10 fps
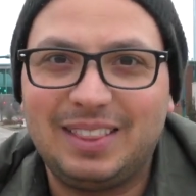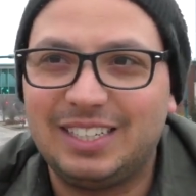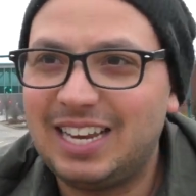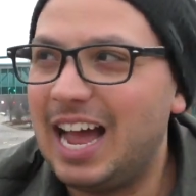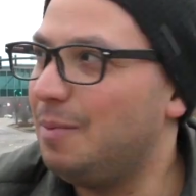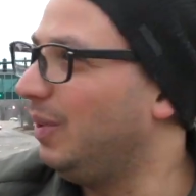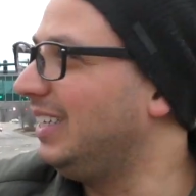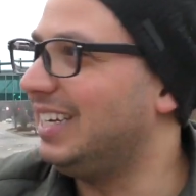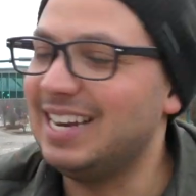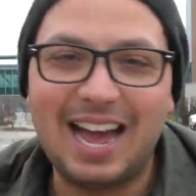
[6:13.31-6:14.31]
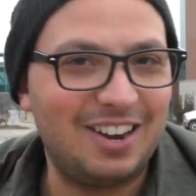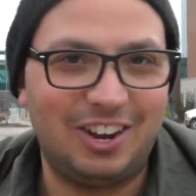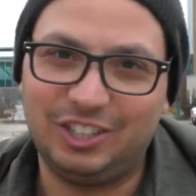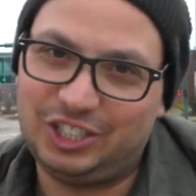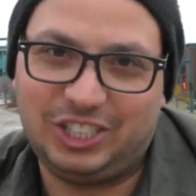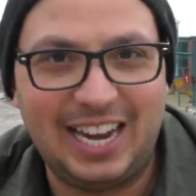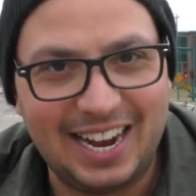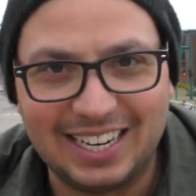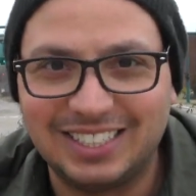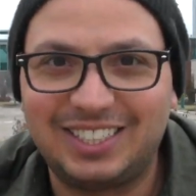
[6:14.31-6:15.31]
At the time, we did not
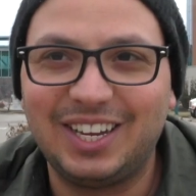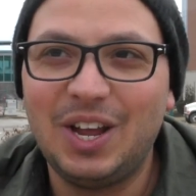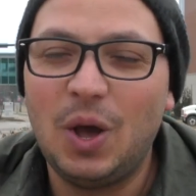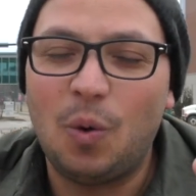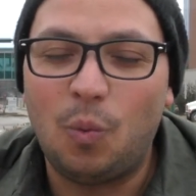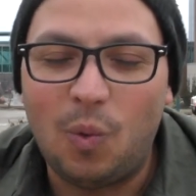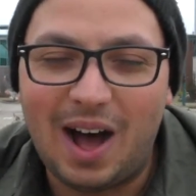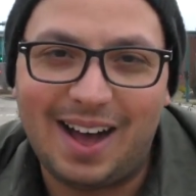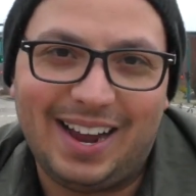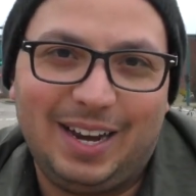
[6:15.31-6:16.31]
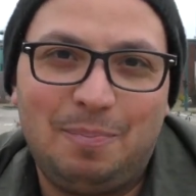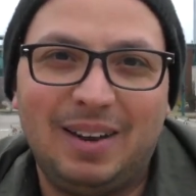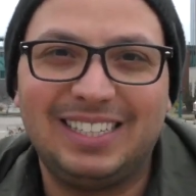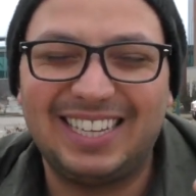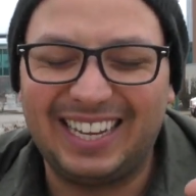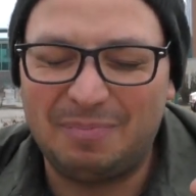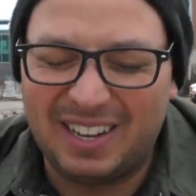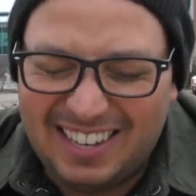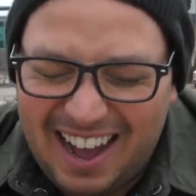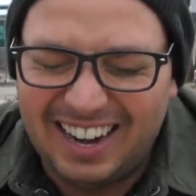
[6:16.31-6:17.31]
understand why, but it's like,
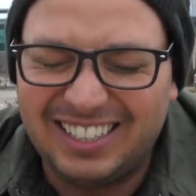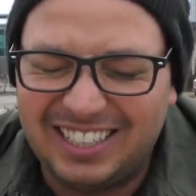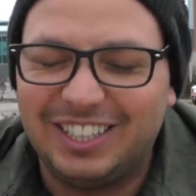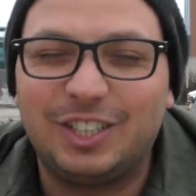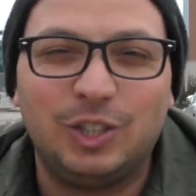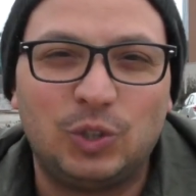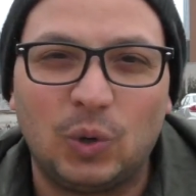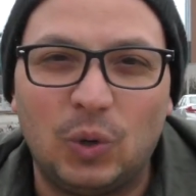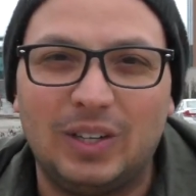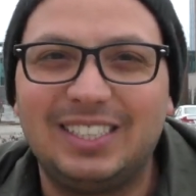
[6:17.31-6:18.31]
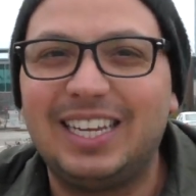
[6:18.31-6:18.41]
but God is in control.